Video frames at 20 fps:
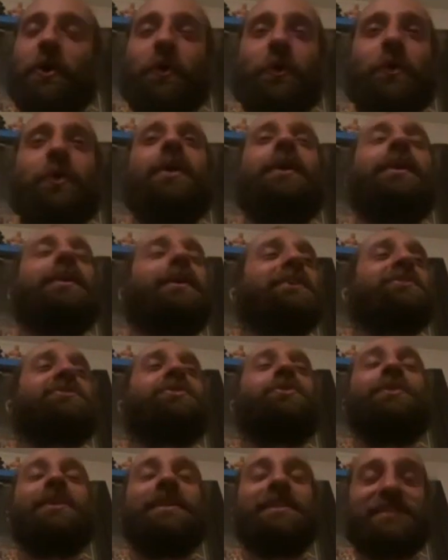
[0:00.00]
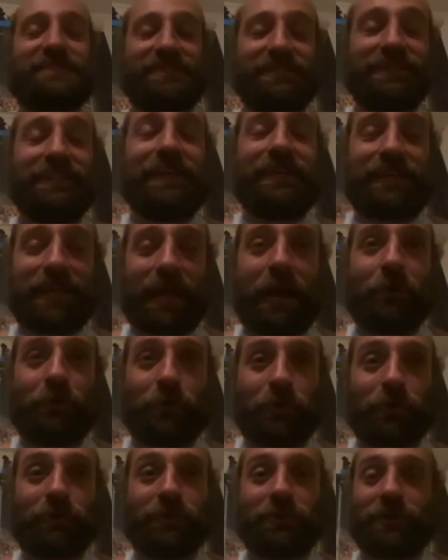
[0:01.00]
so guess who didn't sneak
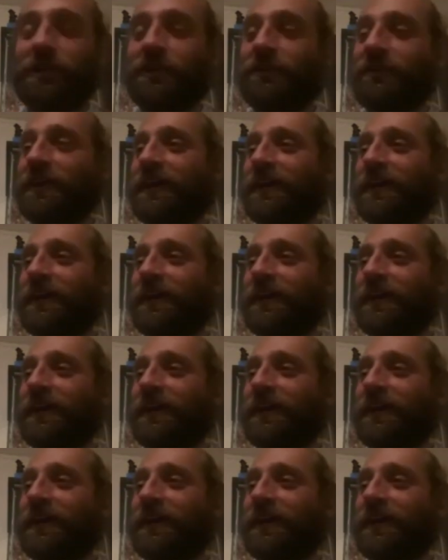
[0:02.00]
out early,